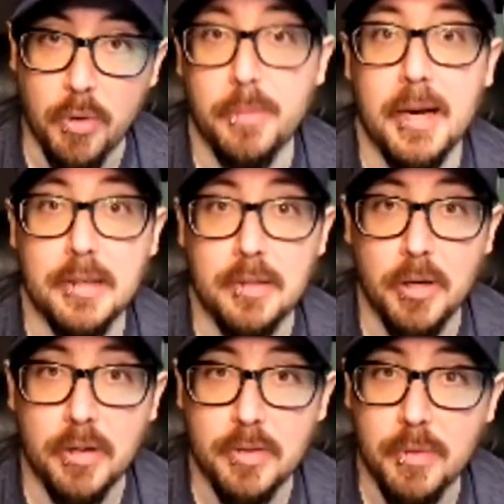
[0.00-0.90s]
quarterback, to be
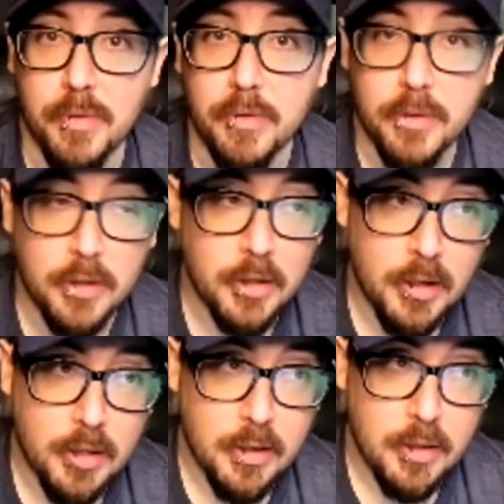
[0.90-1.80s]
honest with you.
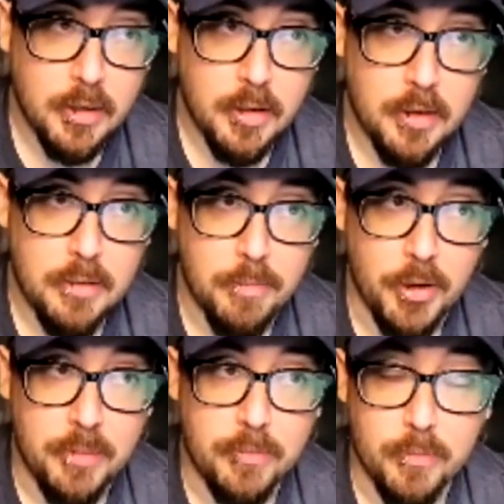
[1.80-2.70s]

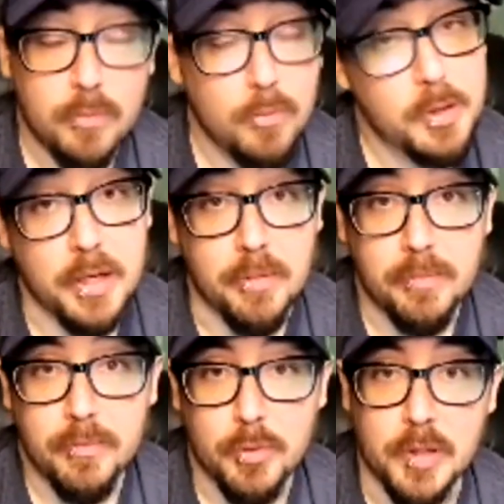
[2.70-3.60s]
But we'll see.
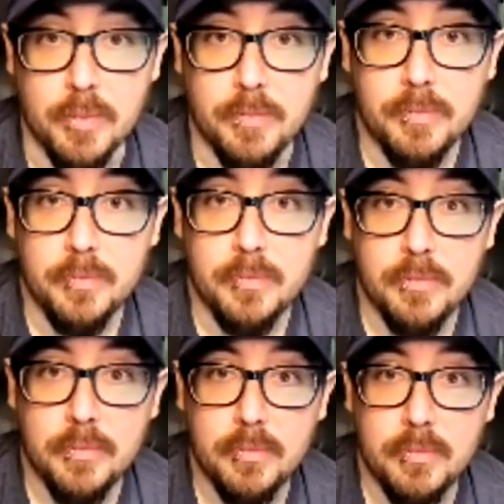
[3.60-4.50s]
We'll see.
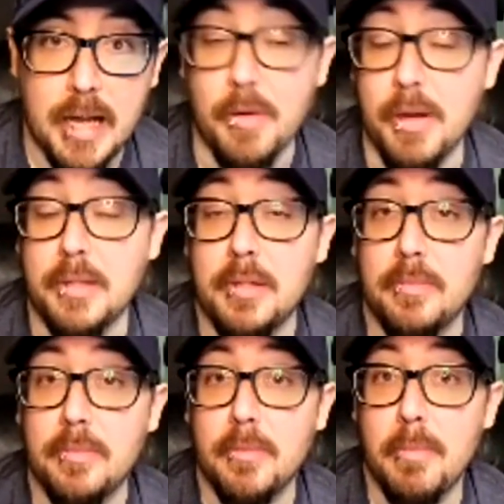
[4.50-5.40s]
Anyways,
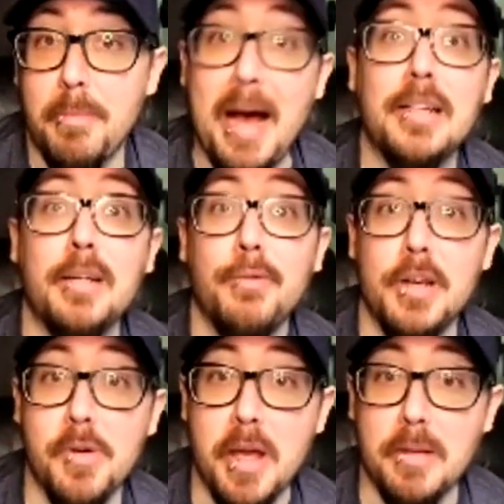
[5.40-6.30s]
back to
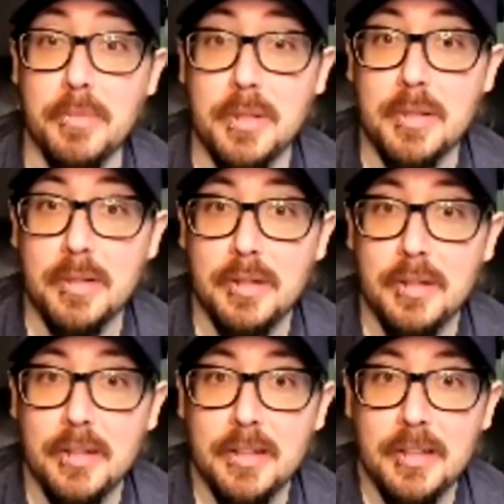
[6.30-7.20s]
video games.
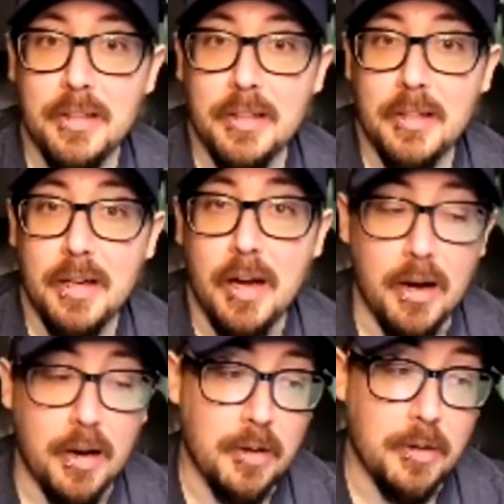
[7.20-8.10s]

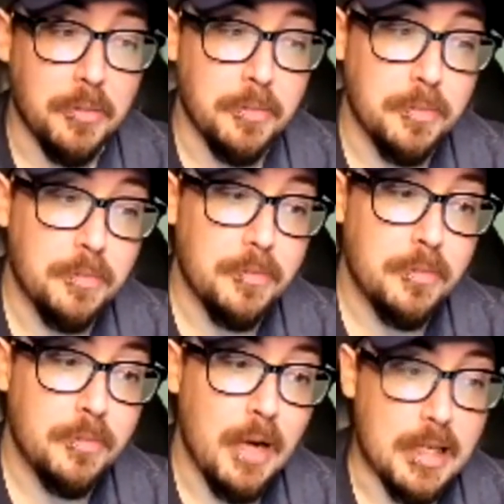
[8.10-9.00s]

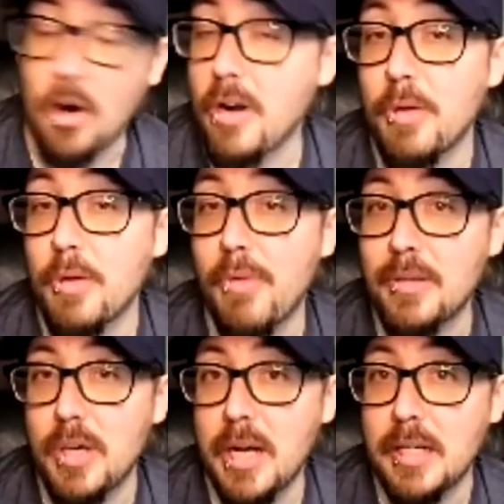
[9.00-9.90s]
I started with
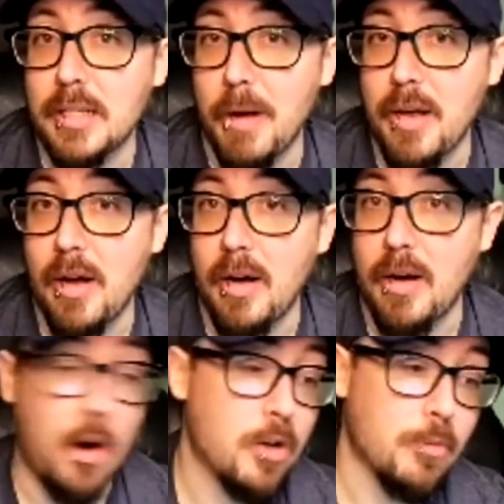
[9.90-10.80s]
Resogun as my
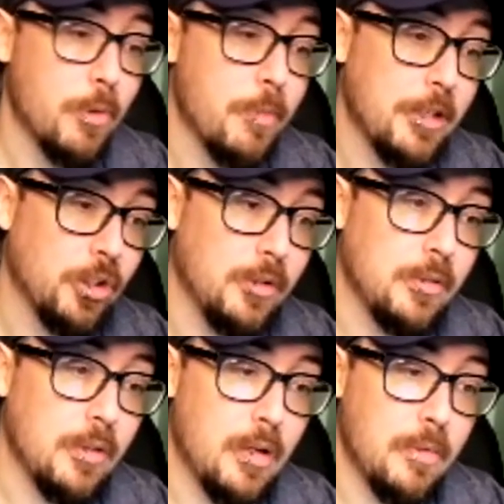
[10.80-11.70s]
honorable mention.